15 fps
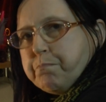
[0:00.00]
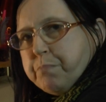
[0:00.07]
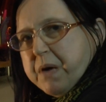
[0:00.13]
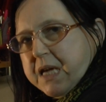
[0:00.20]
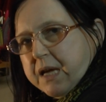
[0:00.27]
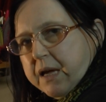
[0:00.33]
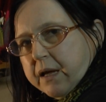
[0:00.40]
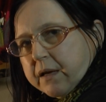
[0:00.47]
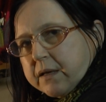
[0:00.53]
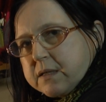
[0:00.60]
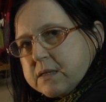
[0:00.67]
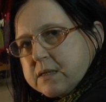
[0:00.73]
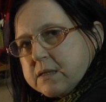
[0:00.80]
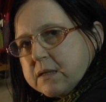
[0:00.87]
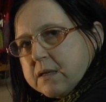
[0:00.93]

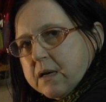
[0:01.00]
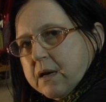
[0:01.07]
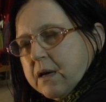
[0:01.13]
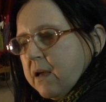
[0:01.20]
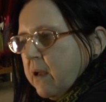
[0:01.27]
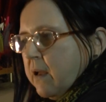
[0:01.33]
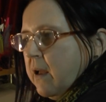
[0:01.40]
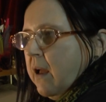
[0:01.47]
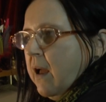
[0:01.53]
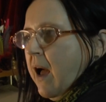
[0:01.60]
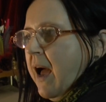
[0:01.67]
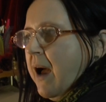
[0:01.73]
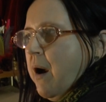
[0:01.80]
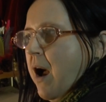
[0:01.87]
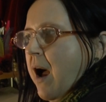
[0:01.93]
beings.
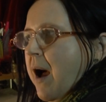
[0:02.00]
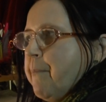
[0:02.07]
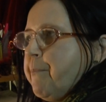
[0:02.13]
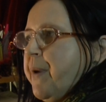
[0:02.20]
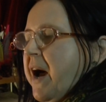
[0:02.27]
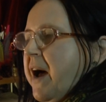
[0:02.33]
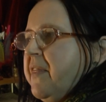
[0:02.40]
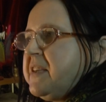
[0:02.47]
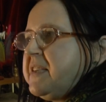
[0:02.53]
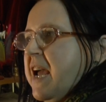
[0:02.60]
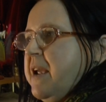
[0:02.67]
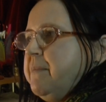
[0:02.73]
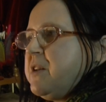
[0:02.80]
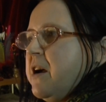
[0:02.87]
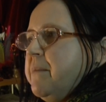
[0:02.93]
But at the
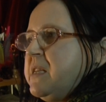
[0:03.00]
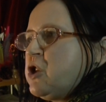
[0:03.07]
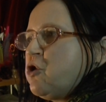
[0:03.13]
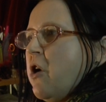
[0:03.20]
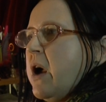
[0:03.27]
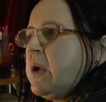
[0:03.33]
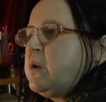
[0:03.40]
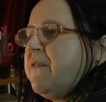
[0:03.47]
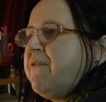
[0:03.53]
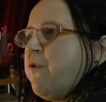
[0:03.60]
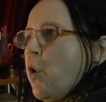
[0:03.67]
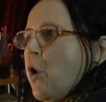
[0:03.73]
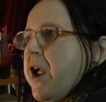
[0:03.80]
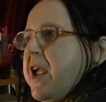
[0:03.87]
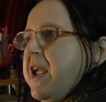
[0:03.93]
same time, he's trying to
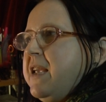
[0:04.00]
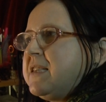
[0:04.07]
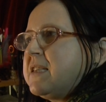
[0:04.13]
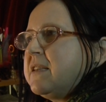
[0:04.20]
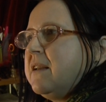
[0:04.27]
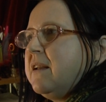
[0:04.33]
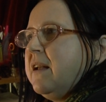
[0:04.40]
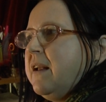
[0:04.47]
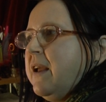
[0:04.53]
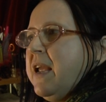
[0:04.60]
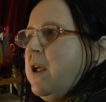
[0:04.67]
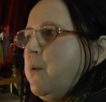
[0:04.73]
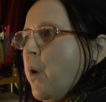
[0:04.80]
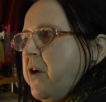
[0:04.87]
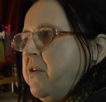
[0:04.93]
avoid...
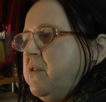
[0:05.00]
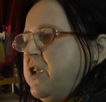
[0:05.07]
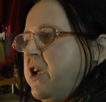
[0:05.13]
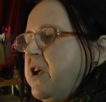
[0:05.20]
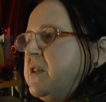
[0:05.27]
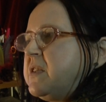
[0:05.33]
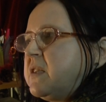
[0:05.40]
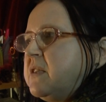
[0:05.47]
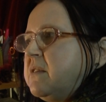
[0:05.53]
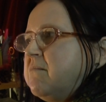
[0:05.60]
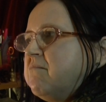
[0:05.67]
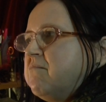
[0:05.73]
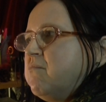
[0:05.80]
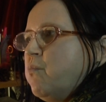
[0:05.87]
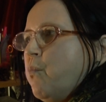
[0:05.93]
He won't use
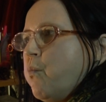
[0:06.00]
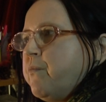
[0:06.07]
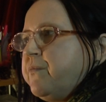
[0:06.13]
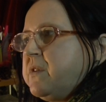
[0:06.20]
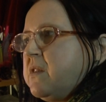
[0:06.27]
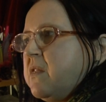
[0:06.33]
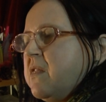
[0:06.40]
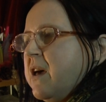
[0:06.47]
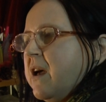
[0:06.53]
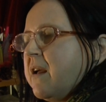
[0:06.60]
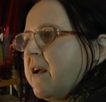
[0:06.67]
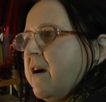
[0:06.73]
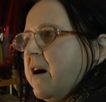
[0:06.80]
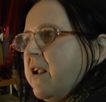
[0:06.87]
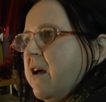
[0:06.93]
the
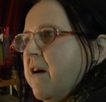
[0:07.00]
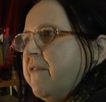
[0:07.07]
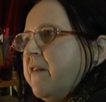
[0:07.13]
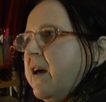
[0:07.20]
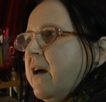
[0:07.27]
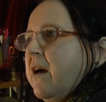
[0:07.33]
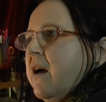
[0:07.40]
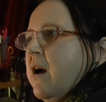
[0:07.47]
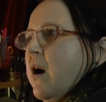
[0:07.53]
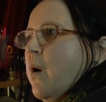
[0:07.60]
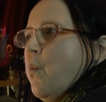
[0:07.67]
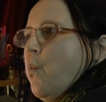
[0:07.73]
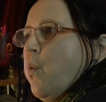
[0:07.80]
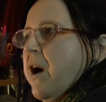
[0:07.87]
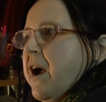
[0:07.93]
kind of
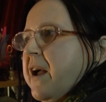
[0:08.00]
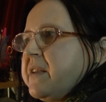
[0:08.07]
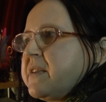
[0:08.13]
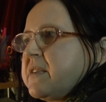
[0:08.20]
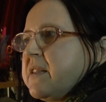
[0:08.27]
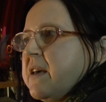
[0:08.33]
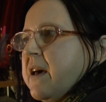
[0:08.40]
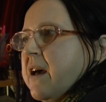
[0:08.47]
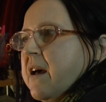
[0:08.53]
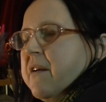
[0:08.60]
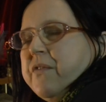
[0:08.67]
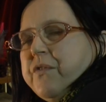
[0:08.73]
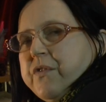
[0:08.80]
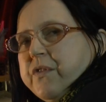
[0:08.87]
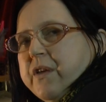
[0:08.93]
words
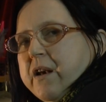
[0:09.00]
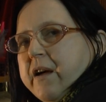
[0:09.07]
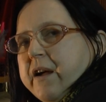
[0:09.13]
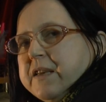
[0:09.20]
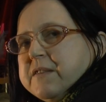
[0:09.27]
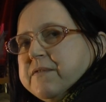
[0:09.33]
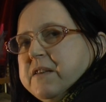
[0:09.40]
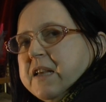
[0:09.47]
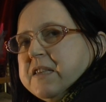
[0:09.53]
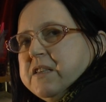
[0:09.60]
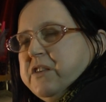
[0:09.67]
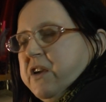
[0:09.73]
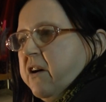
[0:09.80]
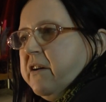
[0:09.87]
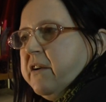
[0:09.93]
that the likes of
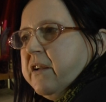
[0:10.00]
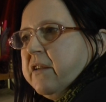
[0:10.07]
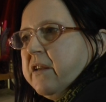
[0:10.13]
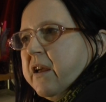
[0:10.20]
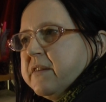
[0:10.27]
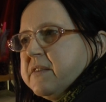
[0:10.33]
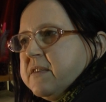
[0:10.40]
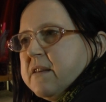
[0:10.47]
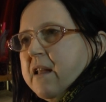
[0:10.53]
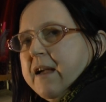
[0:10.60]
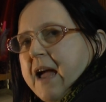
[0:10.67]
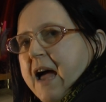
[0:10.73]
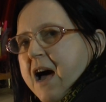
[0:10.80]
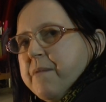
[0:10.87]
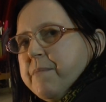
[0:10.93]
Netanyahu uses, like
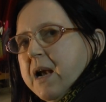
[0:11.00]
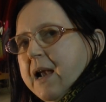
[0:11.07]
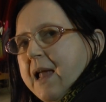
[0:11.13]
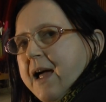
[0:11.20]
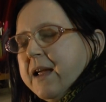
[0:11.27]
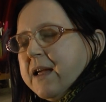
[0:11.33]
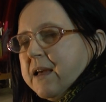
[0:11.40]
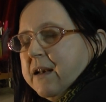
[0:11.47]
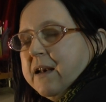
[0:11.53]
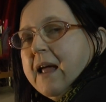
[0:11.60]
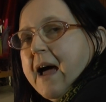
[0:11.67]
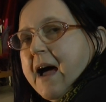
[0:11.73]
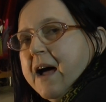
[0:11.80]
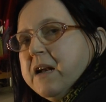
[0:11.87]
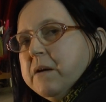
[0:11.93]
Amalek and
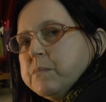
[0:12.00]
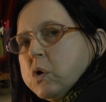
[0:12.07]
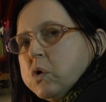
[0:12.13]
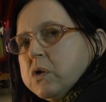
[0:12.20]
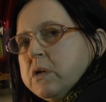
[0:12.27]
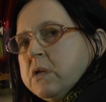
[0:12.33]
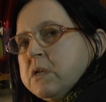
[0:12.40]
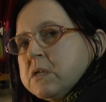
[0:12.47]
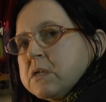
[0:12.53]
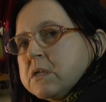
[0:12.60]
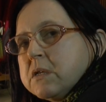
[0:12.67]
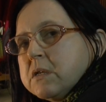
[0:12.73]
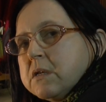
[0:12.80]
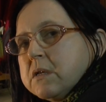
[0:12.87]
animals.